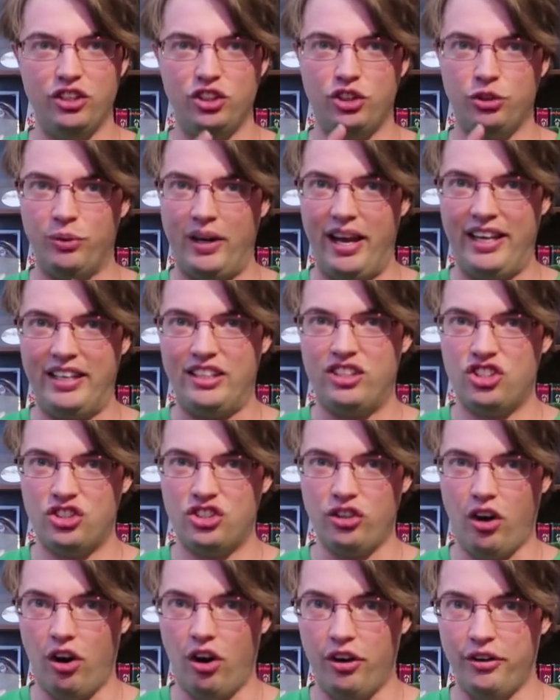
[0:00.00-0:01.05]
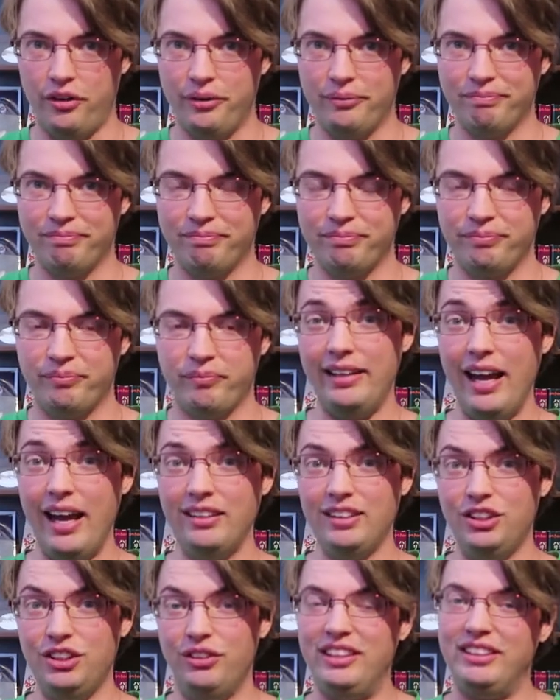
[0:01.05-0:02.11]
to each star. The
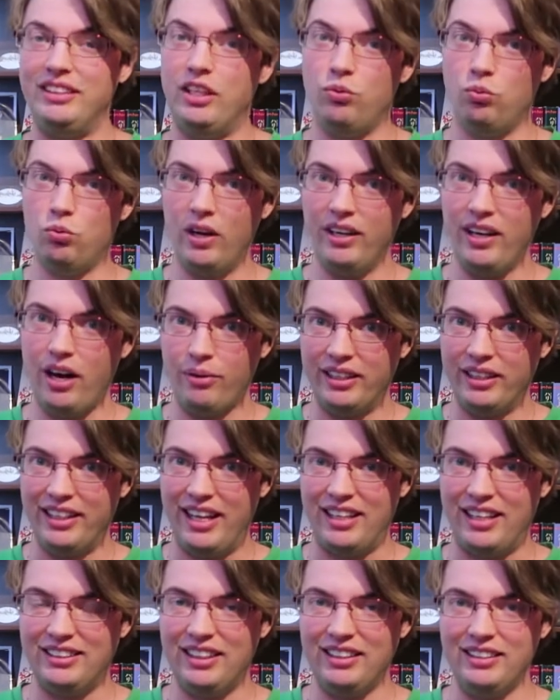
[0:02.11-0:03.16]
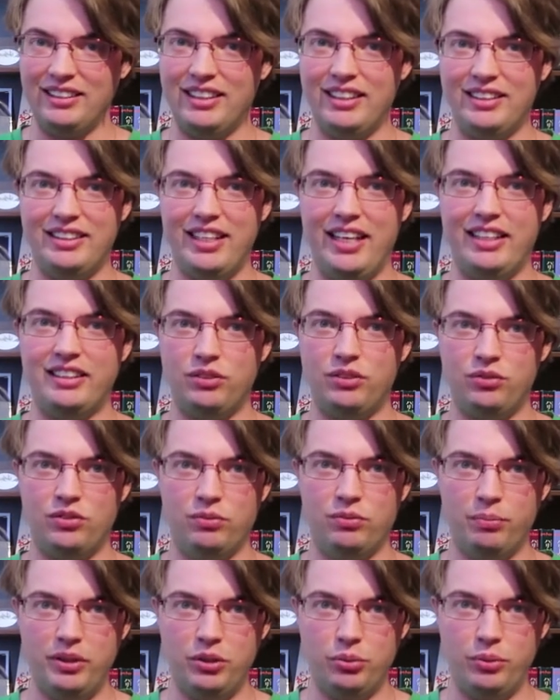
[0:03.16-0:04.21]
answer is in 1 hour classes it takes
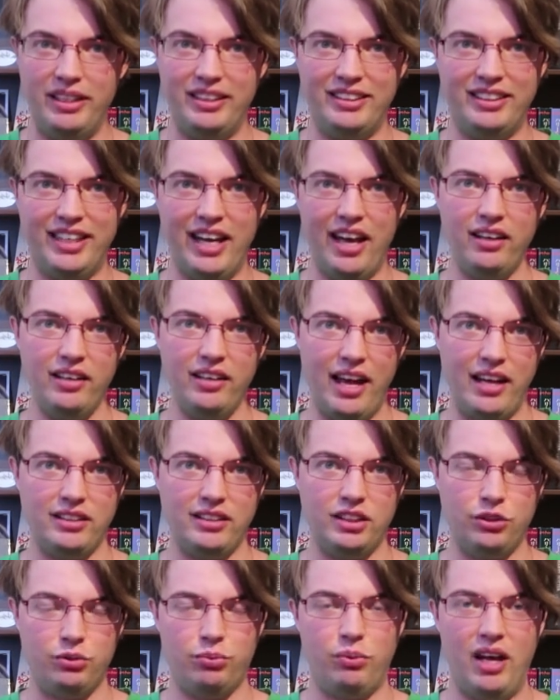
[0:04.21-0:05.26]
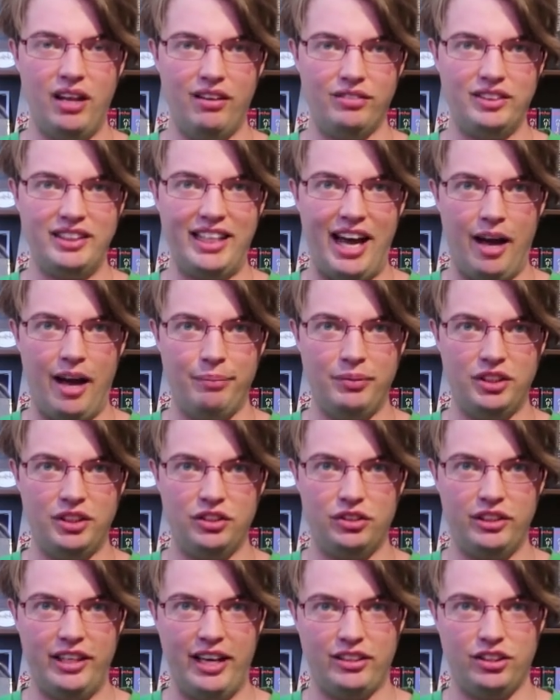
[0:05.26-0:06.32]
between 10 and 12 taps
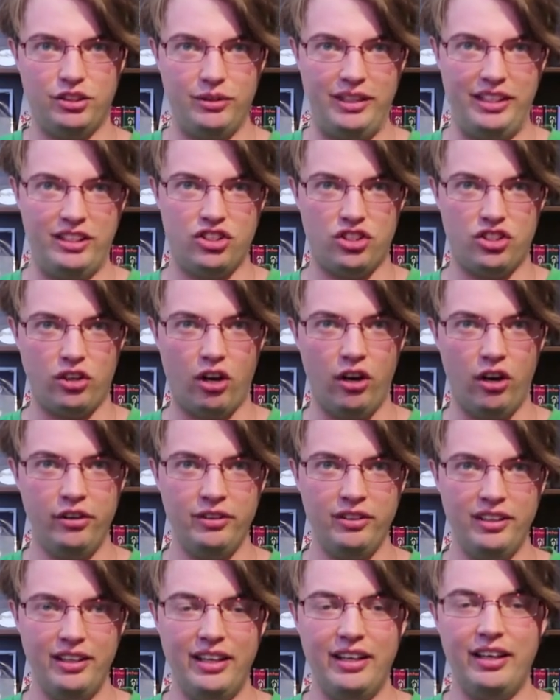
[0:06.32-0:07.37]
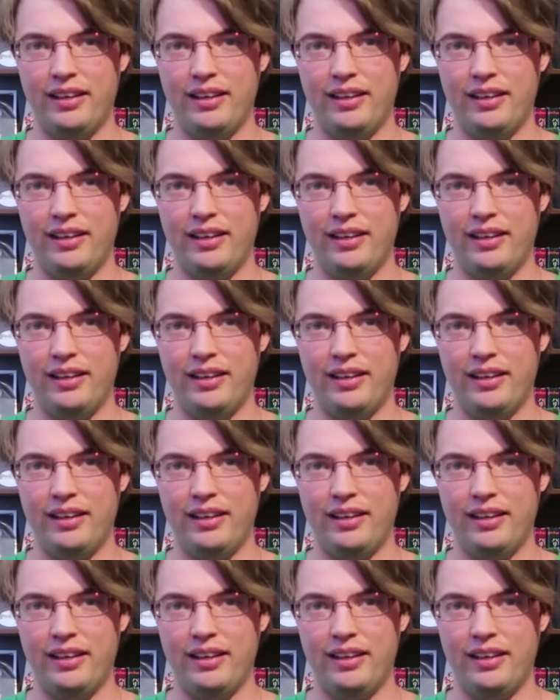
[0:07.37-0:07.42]
to get to each star.